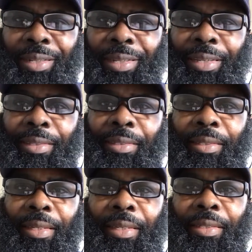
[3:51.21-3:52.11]
This
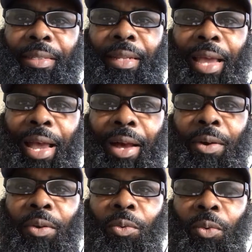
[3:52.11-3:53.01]
is an
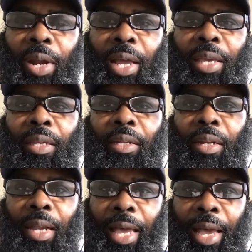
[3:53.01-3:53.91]
outright
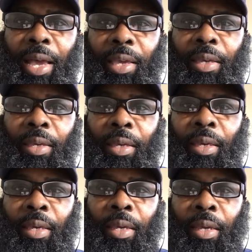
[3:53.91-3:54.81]
lie.
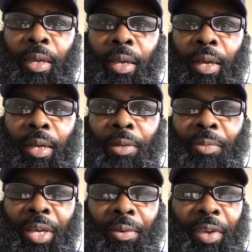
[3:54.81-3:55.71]
Uh,
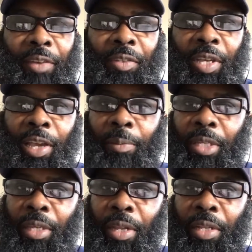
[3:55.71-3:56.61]
I don't have time to
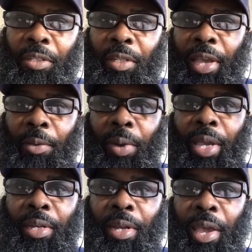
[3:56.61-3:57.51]
get into that
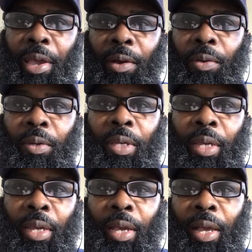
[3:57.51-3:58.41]
right now.
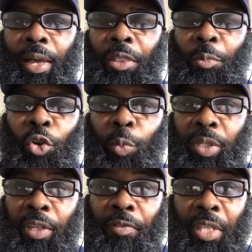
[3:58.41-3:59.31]
Uh, the
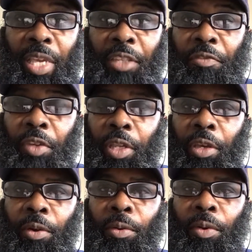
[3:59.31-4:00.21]
purpose of this
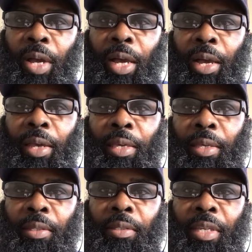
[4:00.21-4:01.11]
video uh,
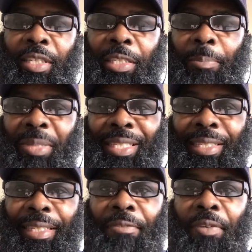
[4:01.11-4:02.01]
is
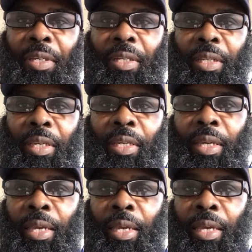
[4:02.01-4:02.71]
specifically